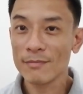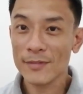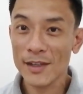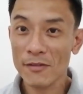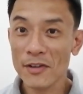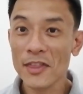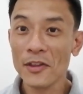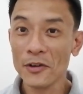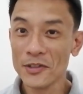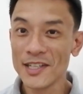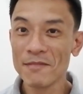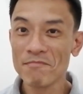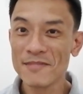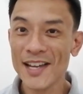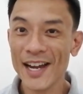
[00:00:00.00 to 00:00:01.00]
even though
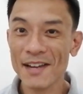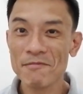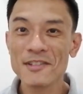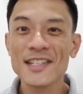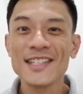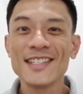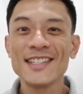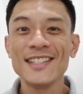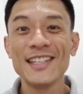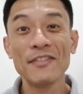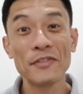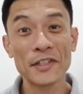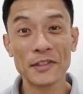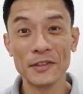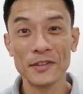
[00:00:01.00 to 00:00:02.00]
sometimes it's
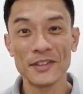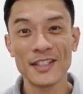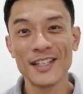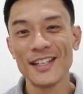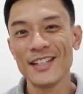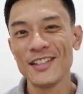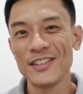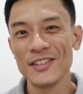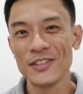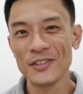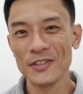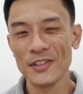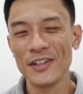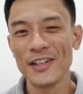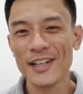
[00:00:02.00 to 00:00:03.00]
difficult
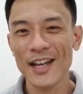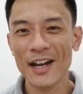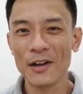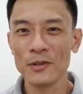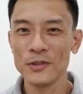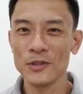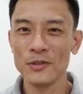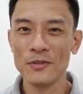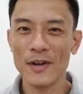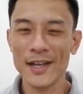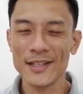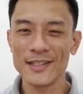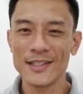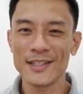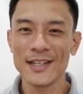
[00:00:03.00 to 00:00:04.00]
to learn how to
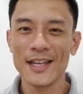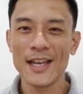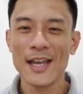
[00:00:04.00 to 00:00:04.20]
rest.